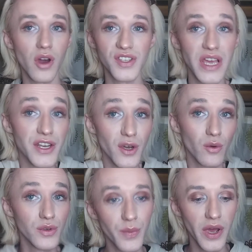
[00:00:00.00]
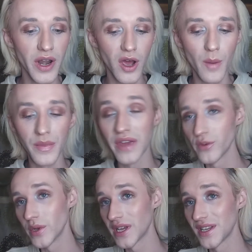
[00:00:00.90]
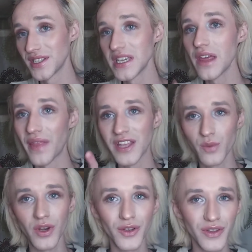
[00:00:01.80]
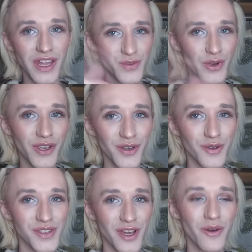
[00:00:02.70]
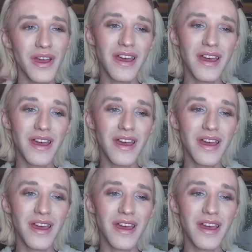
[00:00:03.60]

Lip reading: Honestly, I don't, but if you would like to see it, that's where you can do so,